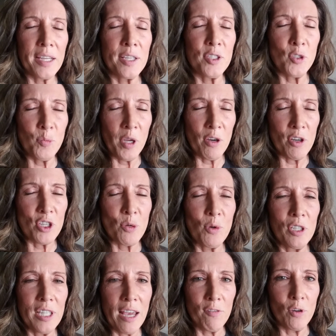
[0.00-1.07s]
spiritual
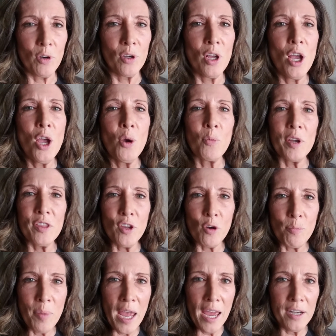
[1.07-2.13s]
level with your
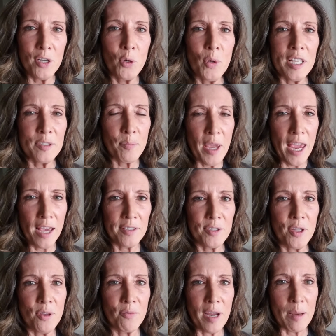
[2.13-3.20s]
pet who has passed to
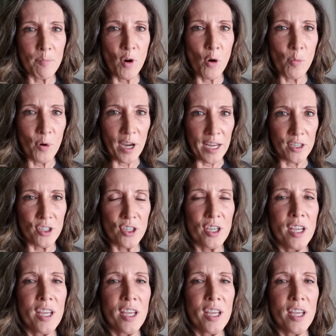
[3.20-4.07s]
the Rainbow Bridge,